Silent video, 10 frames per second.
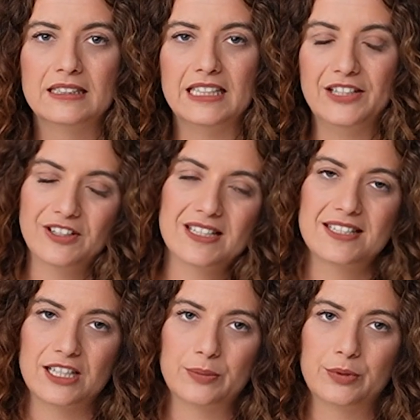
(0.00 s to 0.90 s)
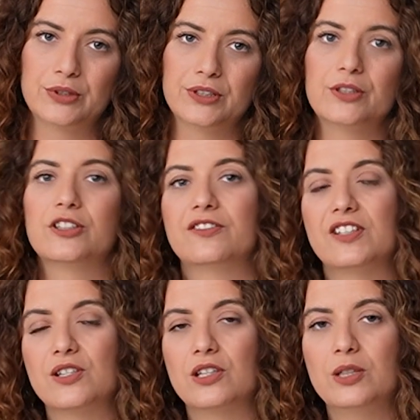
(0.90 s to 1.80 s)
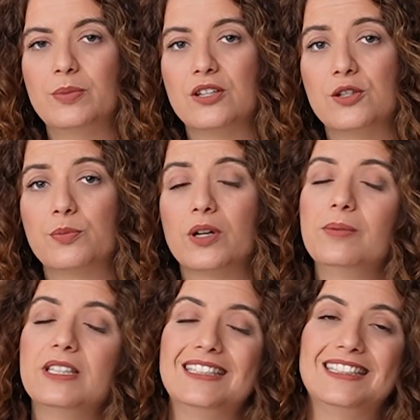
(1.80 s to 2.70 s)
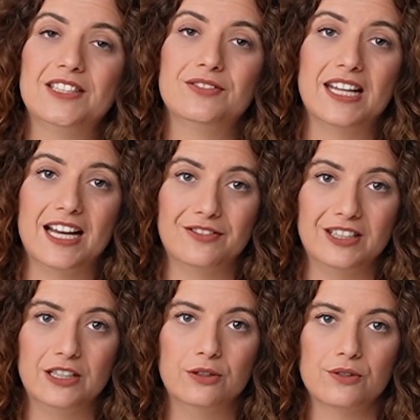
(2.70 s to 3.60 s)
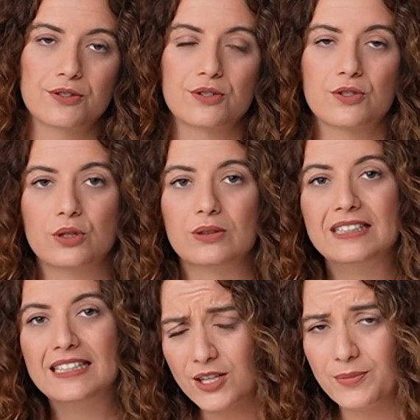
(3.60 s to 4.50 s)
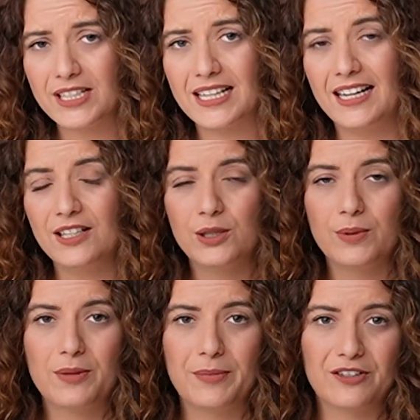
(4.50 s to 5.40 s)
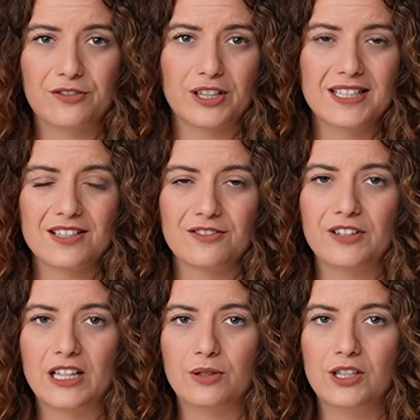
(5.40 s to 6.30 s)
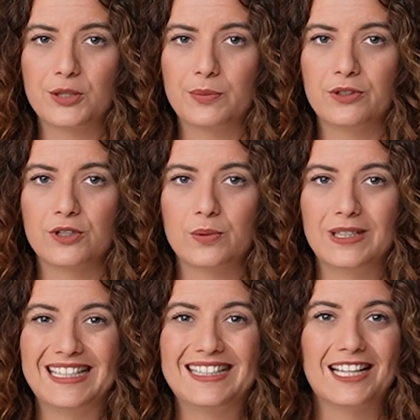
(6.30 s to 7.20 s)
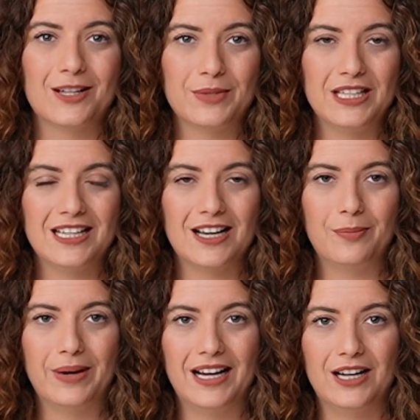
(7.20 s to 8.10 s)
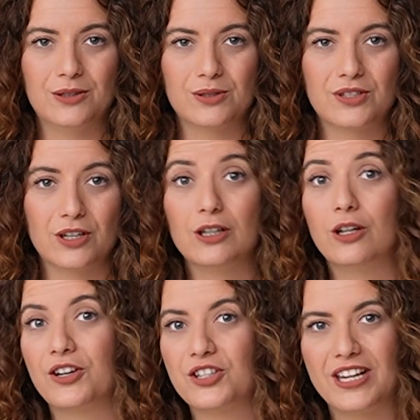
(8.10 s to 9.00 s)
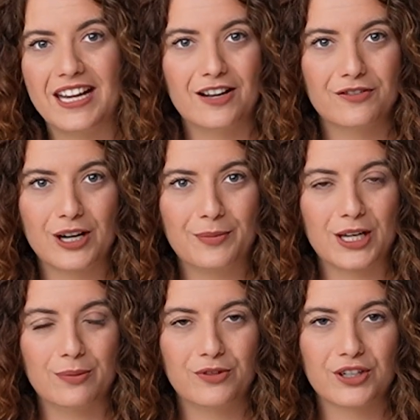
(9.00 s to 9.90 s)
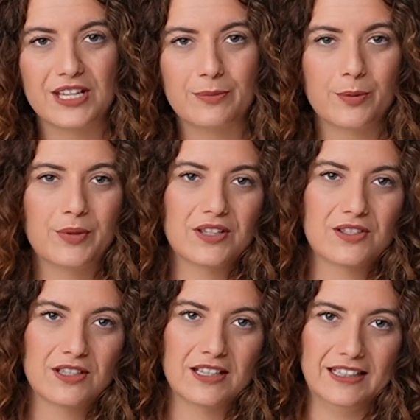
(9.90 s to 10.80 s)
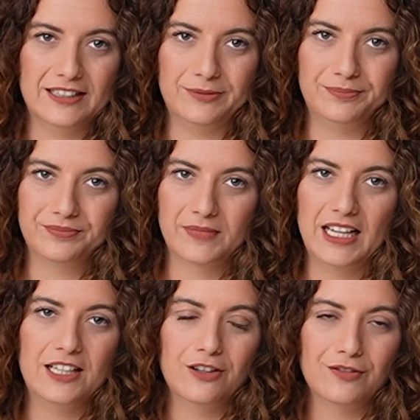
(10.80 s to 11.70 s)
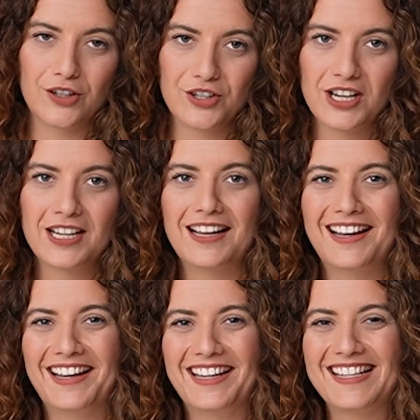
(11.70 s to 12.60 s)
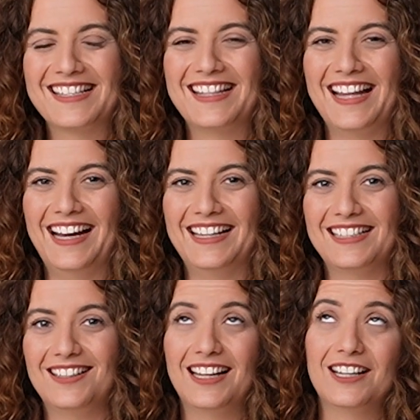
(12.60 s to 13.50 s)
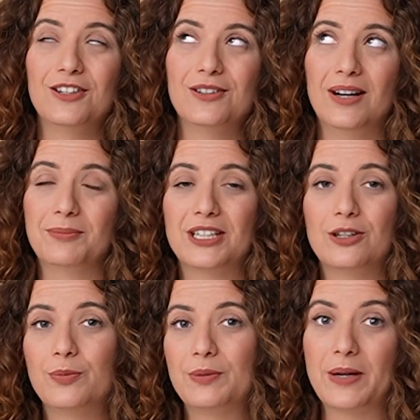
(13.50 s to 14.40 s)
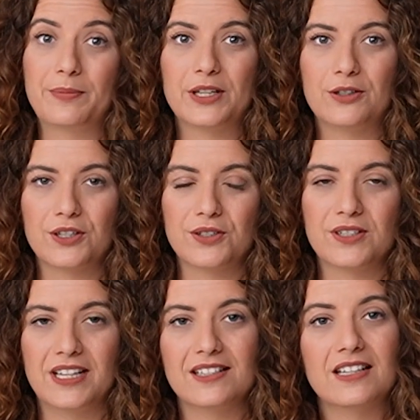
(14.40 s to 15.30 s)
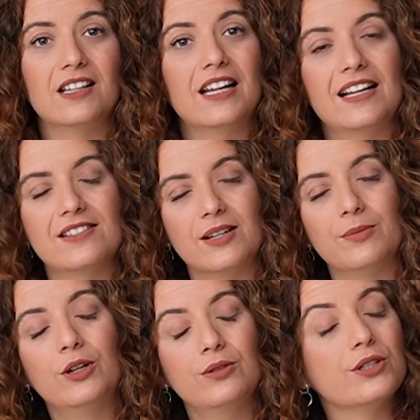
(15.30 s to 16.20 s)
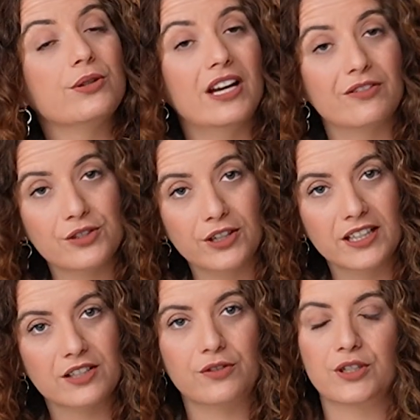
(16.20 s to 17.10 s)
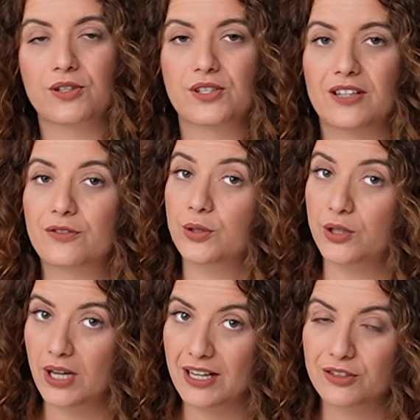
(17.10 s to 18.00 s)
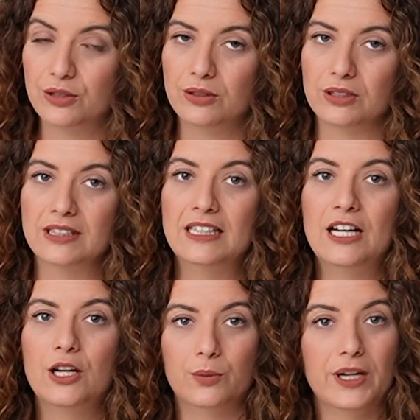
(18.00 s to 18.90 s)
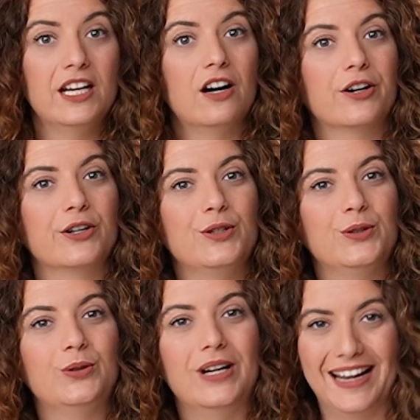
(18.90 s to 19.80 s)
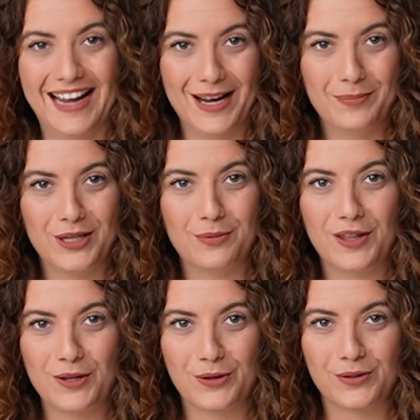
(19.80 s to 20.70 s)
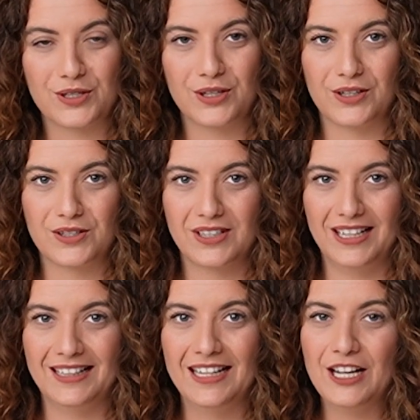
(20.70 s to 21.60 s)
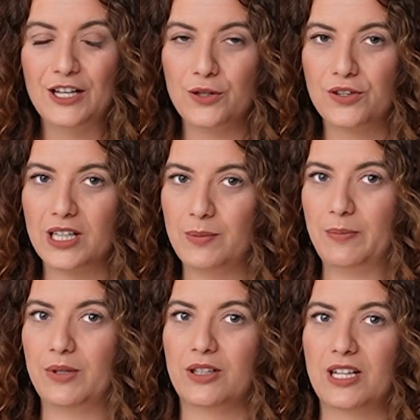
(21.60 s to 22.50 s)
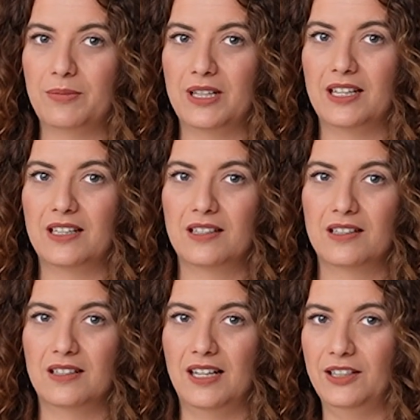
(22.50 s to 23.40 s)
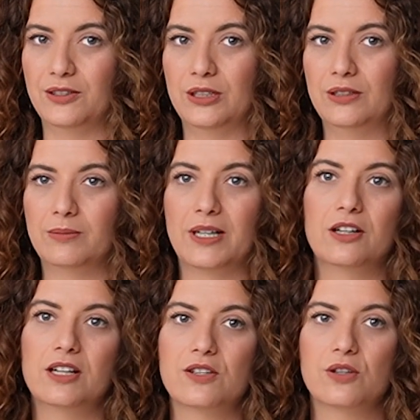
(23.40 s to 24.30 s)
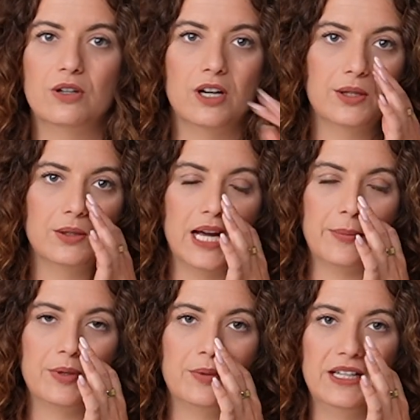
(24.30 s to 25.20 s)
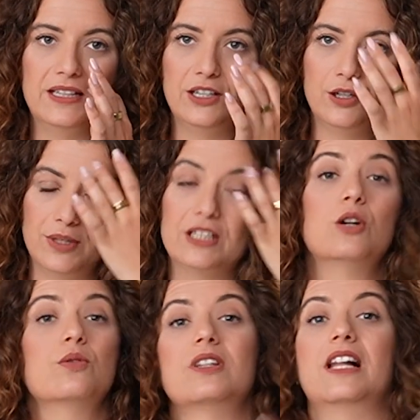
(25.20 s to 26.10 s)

if it's terrible or if it's good, because you probably didn't even have any goals. So something I do with my friends and fellow entrepreneurs when they tell me about a launch they have coming up, for example, because I love launching, is that they're like, oh, I'm going to open my pre-order tonight. And I'll ask them, oh, do you have a target for yourself? Do you have a goal? When are you happy with your results? And usually people look at me like, I don't know. I'm like, okay, so are you happy when, you know, it goes